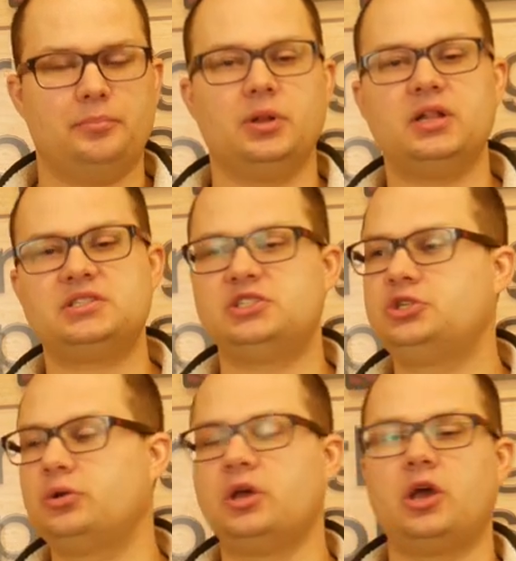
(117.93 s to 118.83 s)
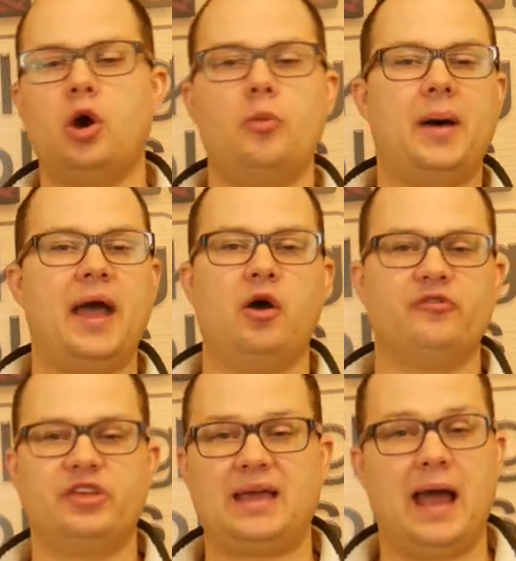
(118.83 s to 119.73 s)
Bullets that you can go buy
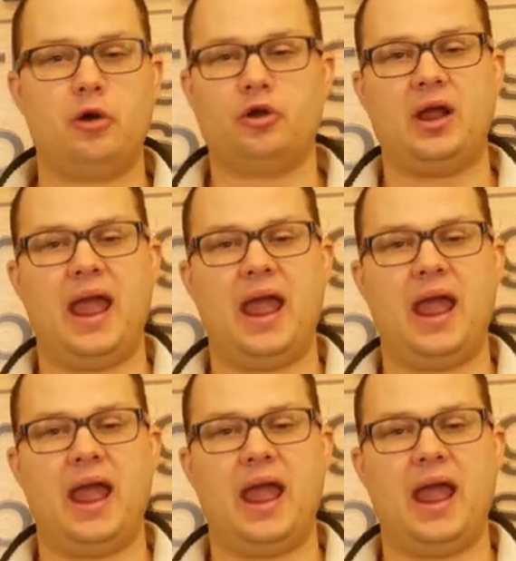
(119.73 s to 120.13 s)
over the counter